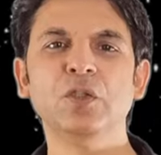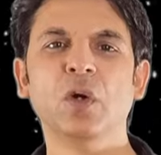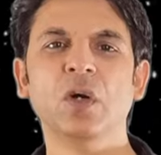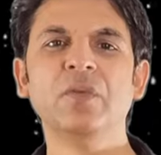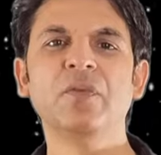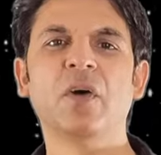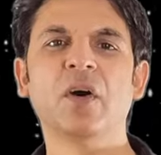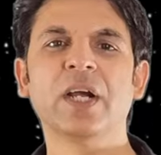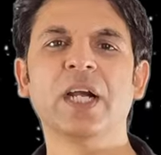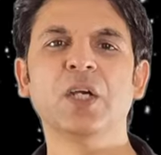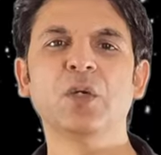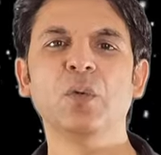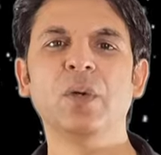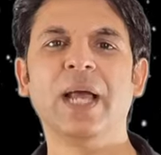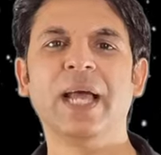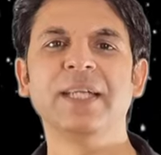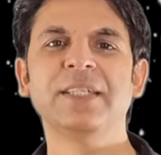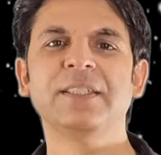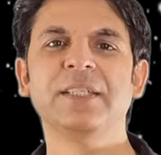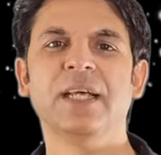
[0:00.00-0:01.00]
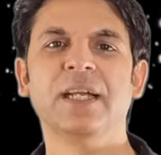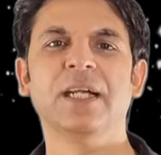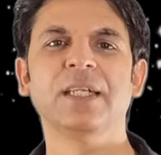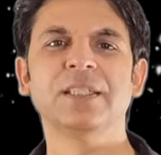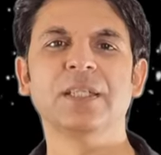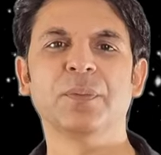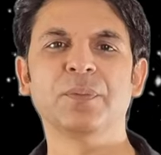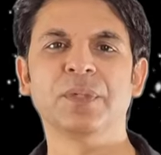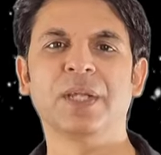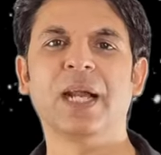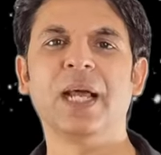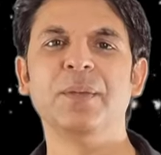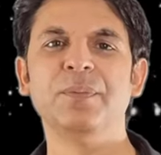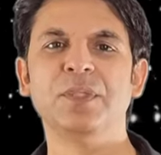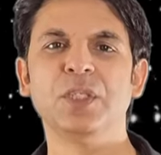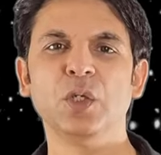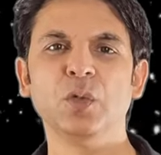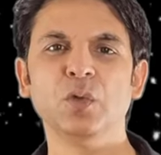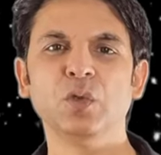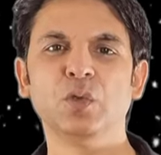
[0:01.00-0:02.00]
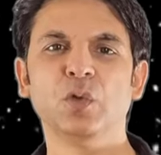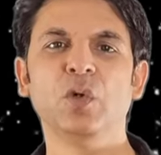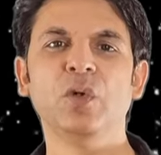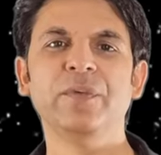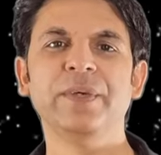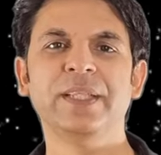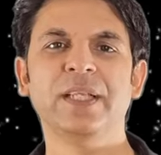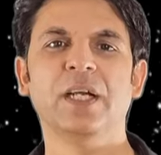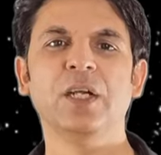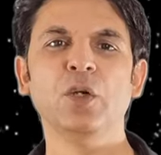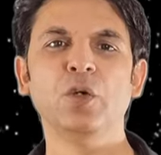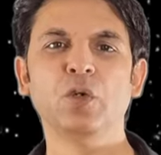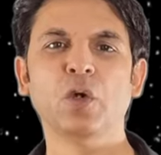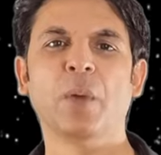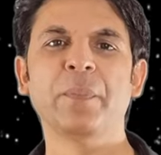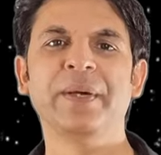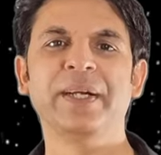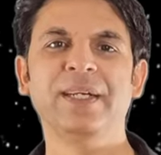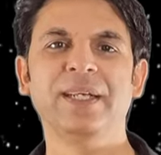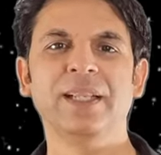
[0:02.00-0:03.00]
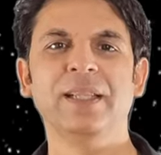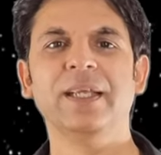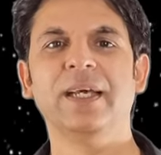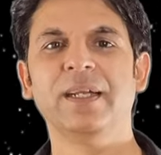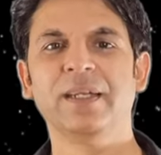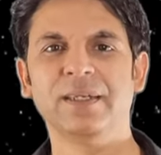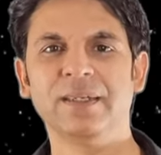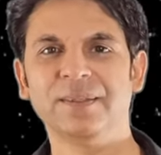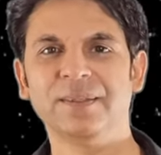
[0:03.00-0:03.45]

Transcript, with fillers: don't forget to like, share and subscribe. See you soon with a new topic. Till then,